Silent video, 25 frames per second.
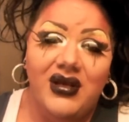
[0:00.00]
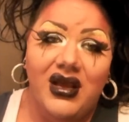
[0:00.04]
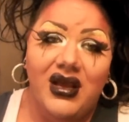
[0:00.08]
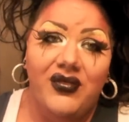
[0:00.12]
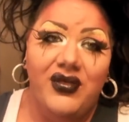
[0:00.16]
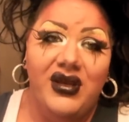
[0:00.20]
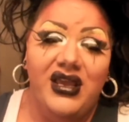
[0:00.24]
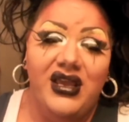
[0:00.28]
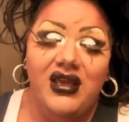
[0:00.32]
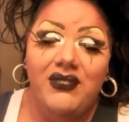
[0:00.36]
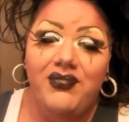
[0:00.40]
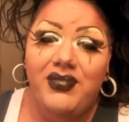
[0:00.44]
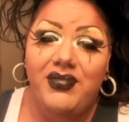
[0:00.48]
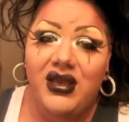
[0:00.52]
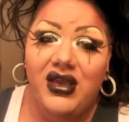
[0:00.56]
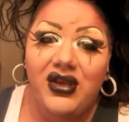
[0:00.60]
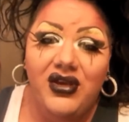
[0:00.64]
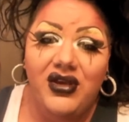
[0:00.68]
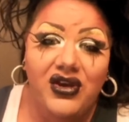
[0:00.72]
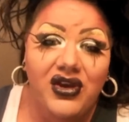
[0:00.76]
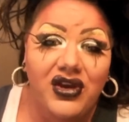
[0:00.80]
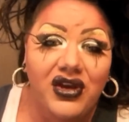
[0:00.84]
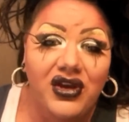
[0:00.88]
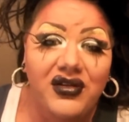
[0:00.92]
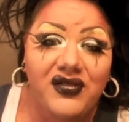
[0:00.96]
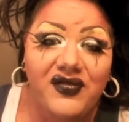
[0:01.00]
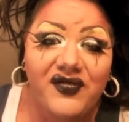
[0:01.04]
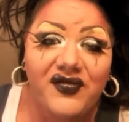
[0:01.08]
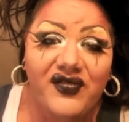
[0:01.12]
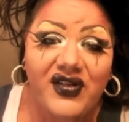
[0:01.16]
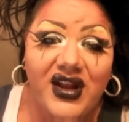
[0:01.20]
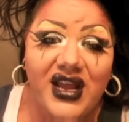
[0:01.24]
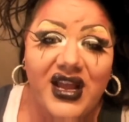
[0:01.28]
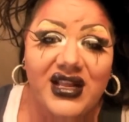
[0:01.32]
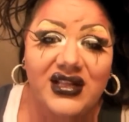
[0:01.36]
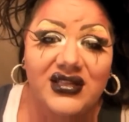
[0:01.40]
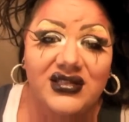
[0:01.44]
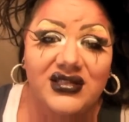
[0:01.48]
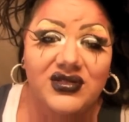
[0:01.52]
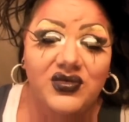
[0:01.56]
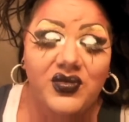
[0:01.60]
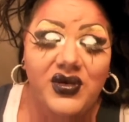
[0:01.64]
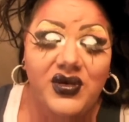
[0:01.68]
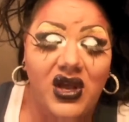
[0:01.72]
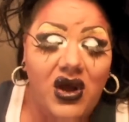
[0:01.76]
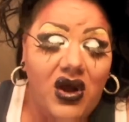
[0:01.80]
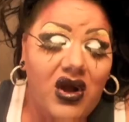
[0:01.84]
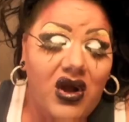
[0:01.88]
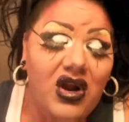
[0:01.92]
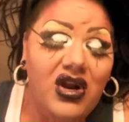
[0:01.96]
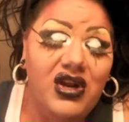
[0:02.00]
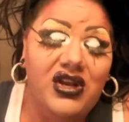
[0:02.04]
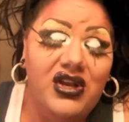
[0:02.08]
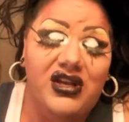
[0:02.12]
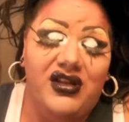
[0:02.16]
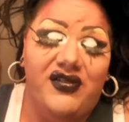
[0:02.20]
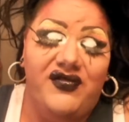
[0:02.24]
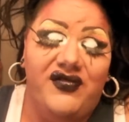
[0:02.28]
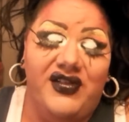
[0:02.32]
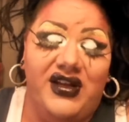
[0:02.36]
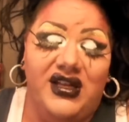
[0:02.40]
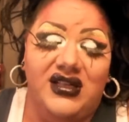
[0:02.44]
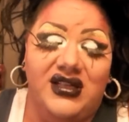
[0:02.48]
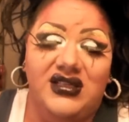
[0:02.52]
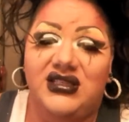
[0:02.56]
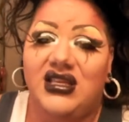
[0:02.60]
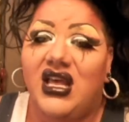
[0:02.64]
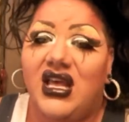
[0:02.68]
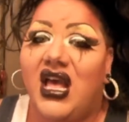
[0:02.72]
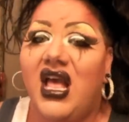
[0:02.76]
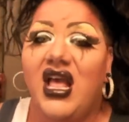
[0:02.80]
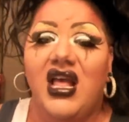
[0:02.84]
we could be good friends. We are good friends.